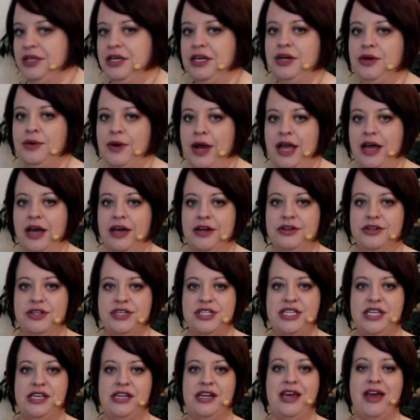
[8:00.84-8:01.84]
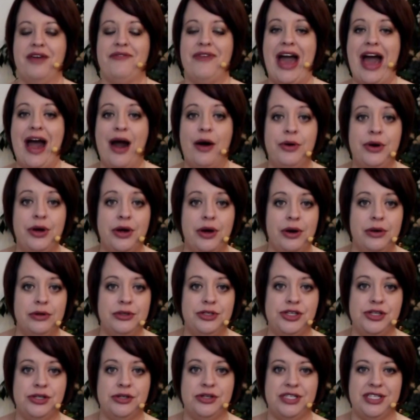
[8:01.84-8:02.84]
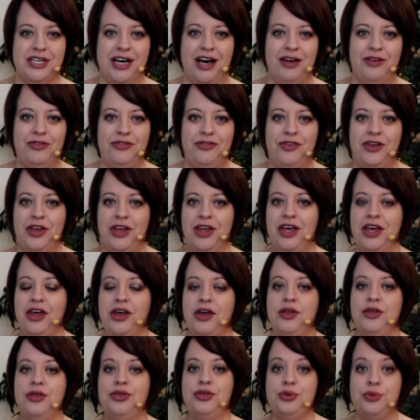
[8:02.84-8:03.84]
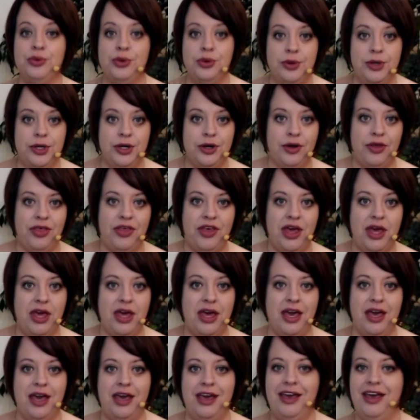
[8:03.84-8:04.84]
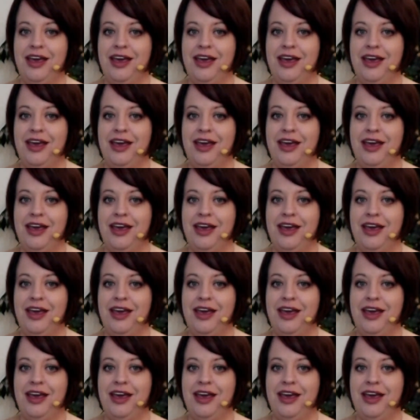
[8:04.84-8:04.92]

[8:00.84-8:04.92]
great understanding of how to coach yourself through your thinking